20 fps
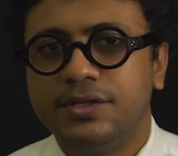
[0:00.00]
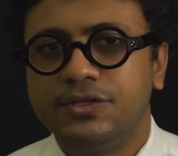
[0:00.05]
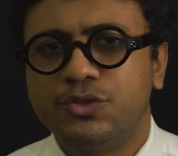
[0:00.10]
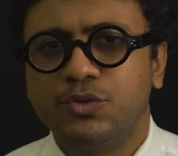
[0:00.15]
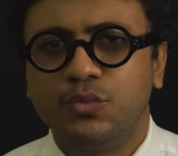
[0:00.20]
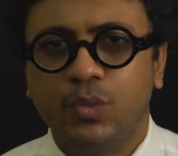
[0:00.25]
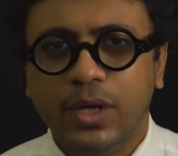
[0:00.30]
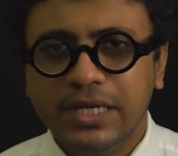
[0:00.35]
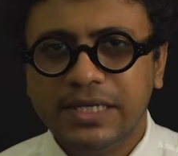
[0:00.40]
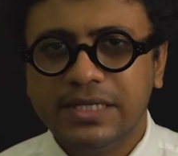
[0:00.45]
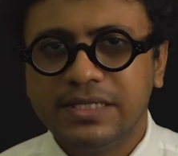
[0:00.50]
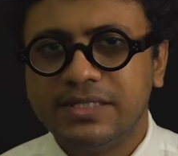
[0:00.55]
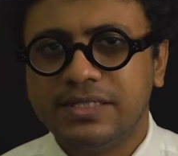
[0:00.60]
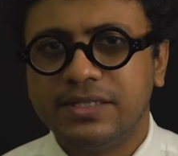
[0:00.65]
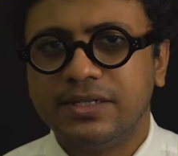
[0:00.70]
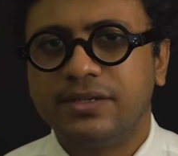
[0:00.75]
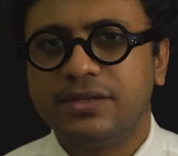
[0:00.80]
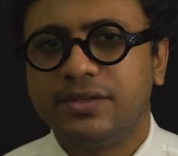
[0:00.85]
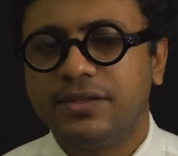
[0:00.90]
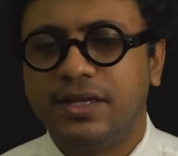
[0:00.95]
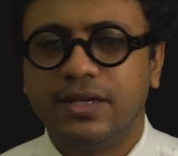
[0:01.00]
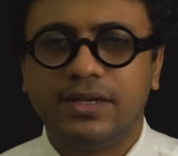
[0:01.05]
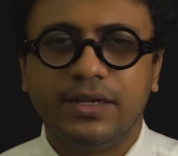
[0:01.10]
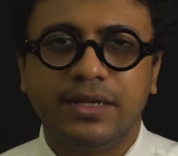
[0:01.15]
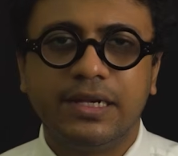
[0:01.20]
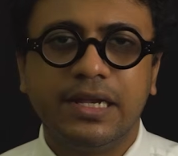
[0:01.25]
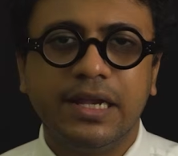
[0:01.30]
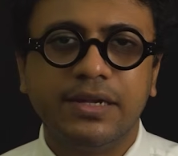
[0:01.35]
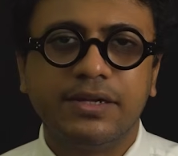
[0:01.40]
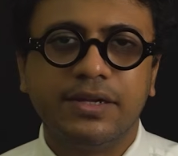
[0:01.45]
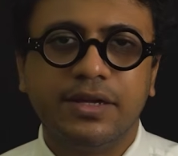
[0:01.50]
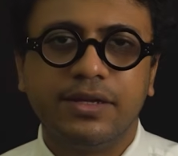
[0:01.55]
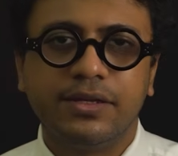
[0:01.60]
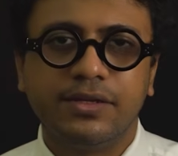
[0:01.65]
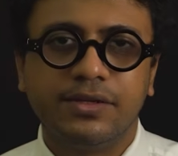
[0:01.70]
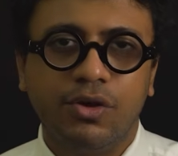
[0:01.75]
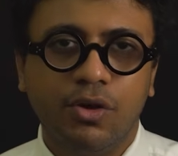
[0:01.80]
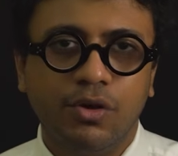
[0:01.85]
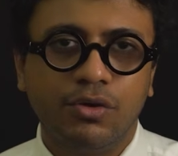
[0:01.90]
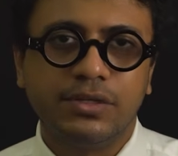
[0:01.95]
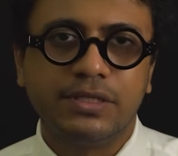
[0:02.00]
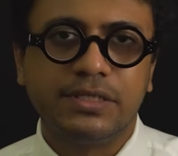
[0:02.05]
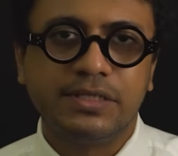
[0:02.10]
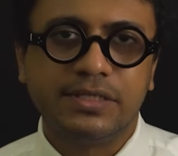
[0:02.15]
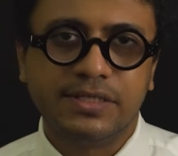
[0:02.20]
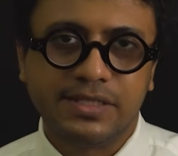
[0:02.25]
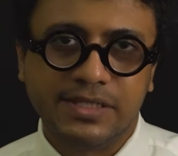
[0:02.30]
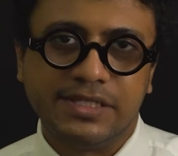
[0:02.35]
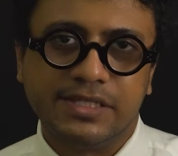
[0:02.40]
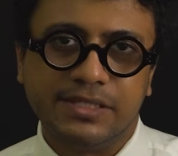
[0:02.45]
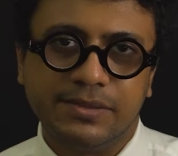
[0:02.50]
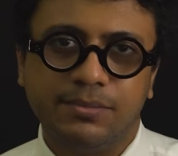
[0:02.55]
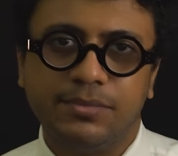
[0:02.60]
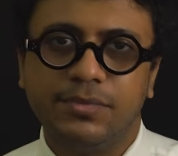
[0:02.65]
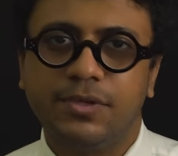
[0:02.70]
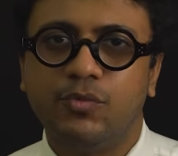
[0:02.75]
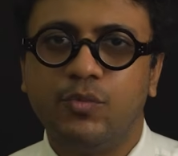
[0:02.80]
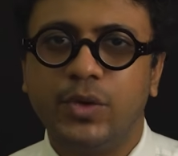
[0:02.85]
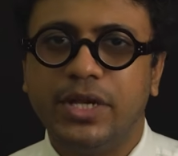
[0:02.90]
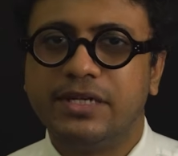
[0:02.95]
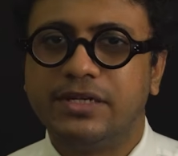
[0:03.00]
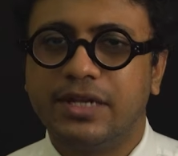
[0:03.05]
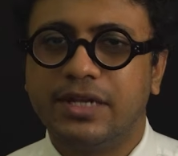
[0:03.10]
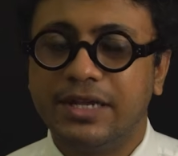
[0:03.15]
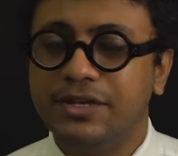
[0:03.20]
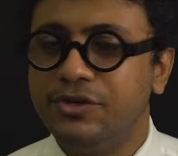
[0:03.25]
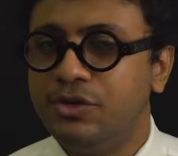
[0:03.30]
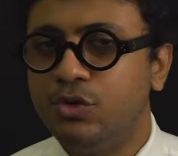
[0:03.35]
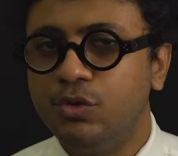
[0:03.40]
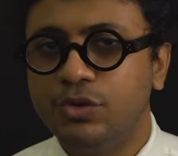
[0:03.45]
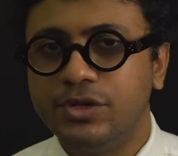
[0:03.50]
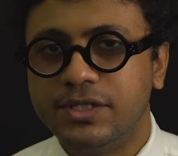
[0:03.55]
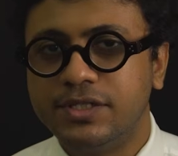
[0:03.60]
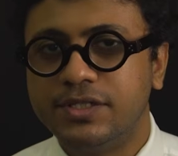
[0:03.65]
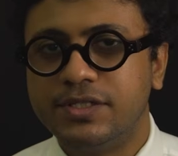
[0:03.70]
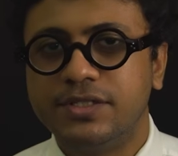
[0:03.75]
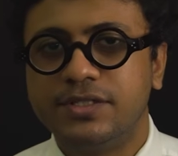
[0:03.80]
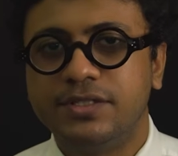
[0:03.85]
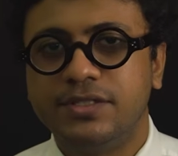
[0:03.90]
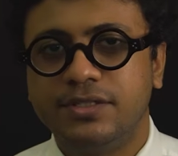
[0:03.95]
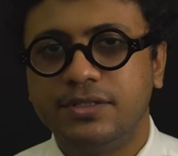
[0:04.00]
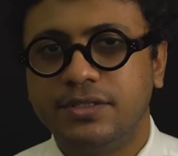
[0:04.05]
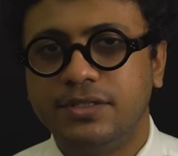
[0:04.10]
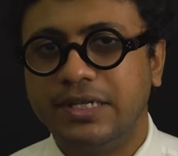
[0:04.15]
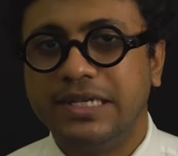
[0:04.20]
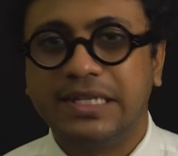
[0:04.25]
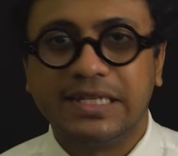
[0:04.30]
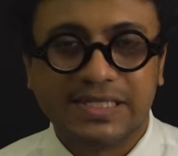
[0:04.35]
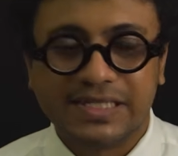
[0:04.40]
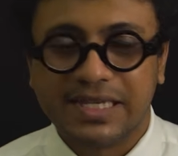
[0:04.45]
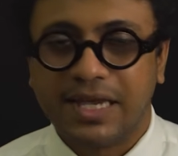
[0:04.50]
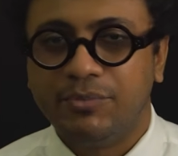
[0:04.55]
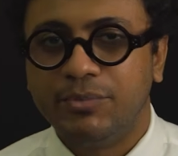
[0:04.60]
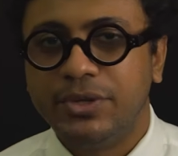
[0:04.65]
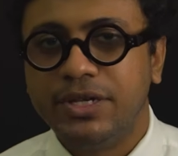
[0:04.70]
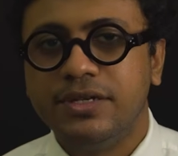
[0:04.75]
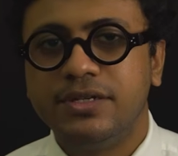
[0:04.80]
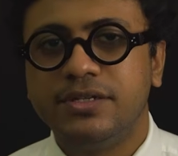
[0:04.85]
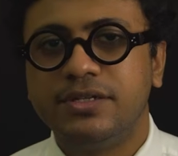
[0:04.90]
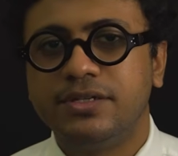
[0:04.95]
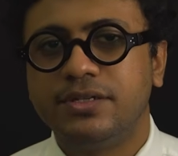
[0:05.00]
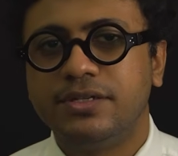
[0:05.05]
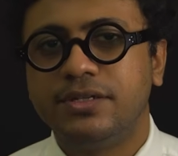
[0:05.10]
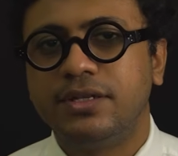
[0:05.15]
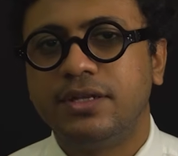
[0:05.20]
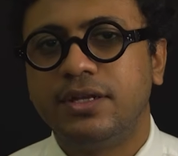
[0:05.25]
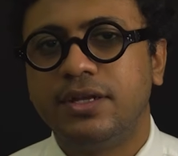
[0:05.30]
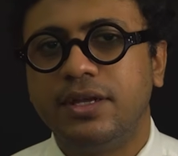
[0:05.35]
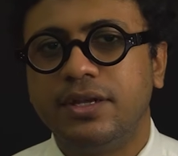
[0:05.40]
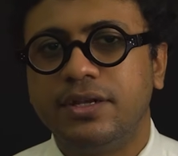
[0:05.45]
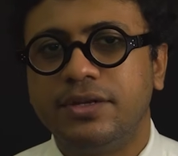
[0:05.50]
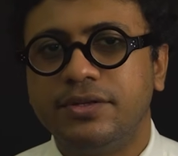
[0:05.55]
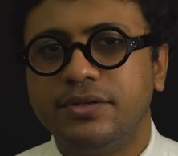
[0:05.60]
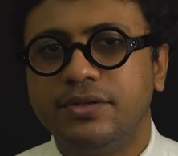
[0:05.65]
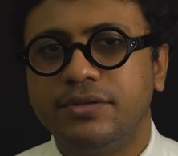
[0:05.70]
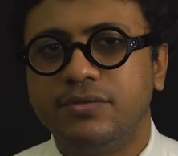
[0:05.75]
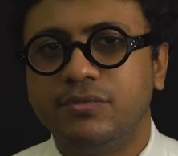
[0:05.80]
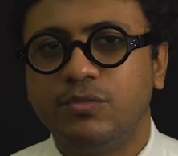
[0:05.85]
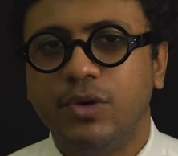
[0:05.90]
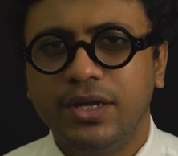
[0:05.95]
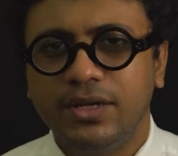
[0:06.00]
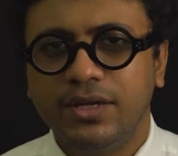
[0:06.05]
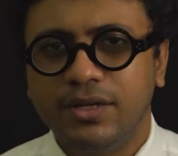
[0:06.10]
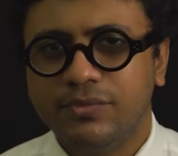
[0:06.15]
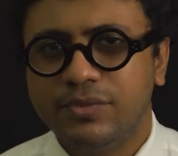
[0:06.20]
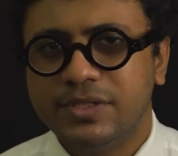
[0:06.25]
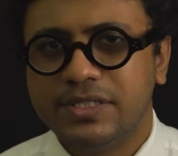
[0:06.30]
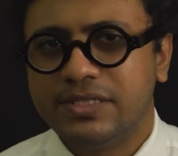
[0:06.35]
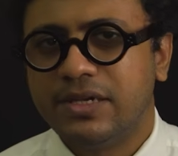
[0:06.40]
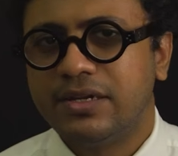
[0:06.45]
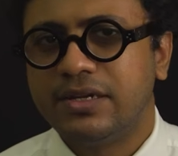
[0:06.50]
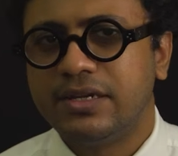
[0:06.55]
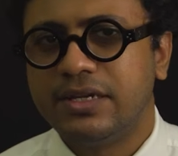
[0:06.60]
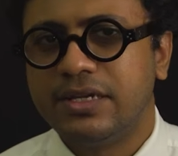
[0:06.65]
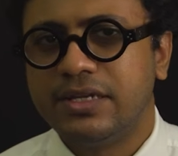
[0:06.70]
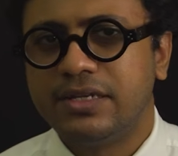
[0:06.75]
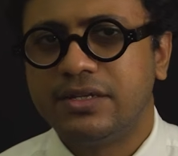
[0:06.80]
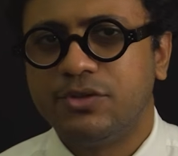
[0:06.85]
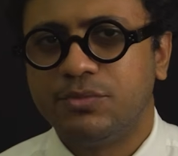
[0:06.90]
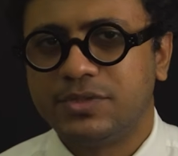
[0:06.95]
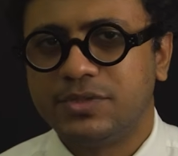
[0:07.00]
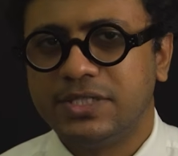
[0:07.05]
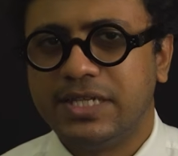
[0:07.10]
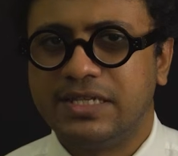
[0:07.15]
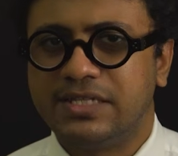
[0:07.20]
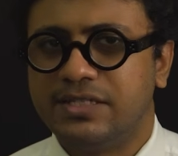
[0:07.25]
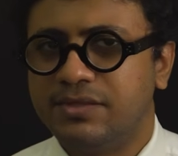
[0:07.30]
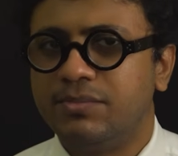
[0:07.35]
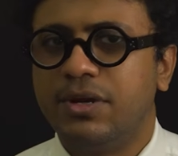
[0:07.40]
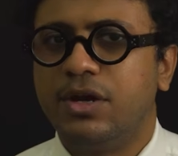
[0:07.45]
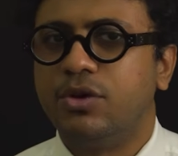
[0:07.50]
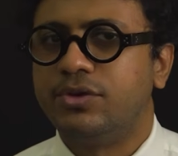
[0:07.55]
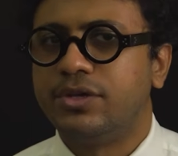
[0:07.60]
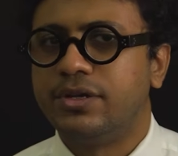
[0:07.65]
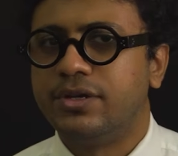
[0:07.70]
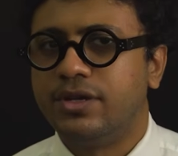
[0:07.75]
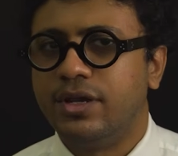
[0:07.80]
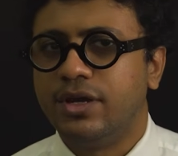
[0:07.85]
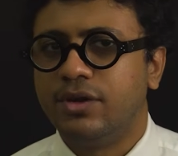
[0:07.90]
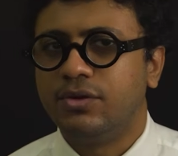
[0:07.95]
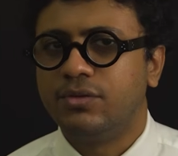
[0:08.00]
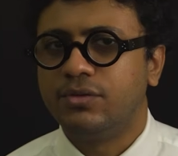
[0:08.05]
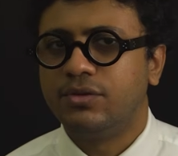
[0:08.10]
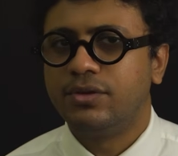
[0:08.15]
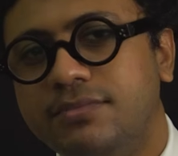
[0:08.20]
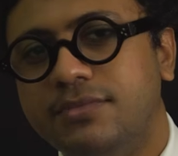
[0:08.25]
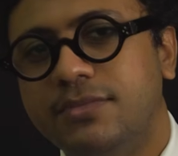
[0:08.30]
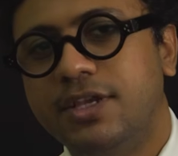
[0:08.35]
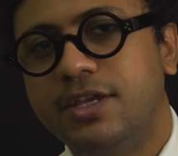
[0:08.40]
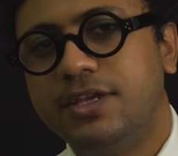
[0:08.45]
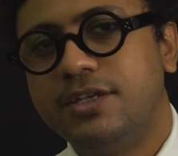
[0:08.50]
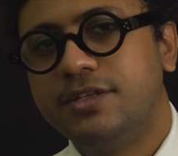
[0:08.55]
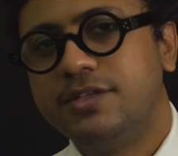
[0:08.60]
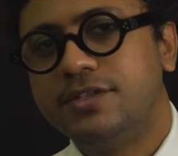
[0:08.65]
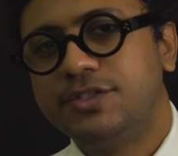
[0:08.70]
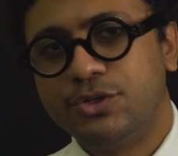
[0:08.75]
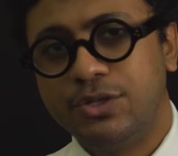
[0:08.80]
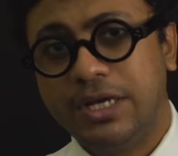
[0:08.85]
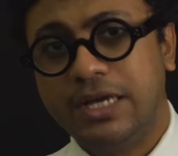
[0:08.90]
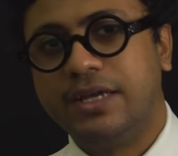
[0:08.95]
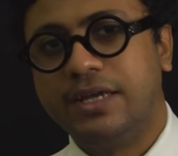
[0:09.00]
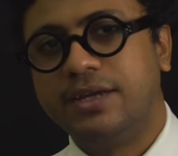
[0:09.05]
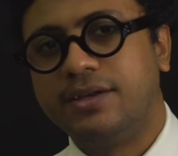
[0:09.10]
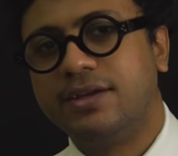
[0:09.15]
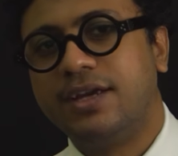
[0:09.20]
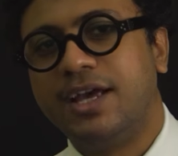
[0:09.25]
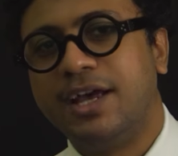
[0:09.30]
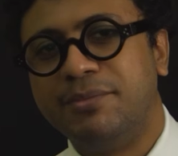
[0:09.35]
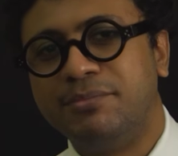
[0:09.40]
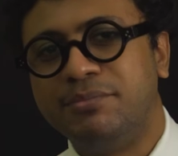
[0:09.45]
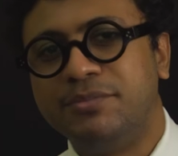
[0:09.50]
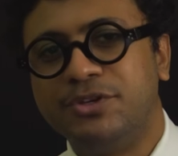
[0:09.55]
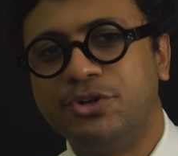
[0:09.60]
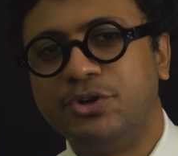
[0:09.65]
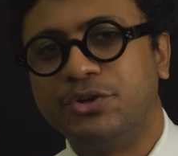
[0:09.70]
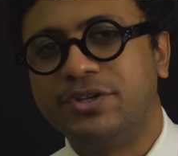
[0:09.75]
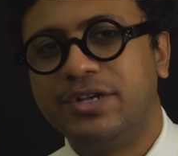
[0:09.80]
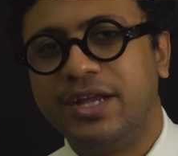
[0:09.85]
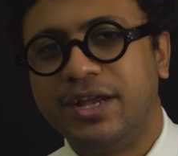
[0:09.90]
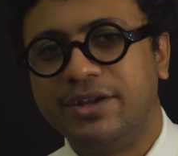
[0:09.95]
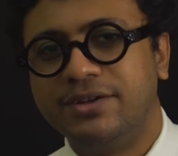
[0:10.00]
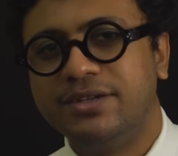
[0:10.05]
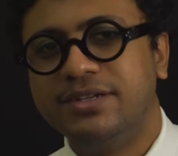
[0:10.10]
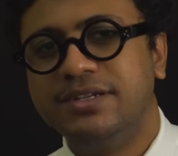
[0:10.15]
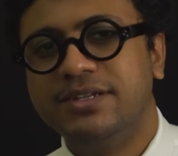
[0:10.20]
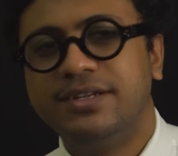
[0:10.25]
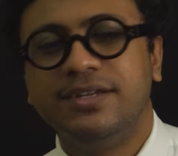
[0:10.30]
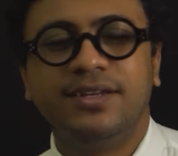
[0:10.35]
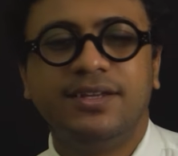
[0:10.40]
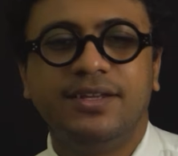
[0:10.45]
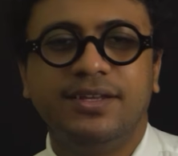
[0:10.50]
So why is it that an entire organ system went unnoticed, unexamined, and why are we suddenly obsessed about it now? So hi, I'm Dr. Darren,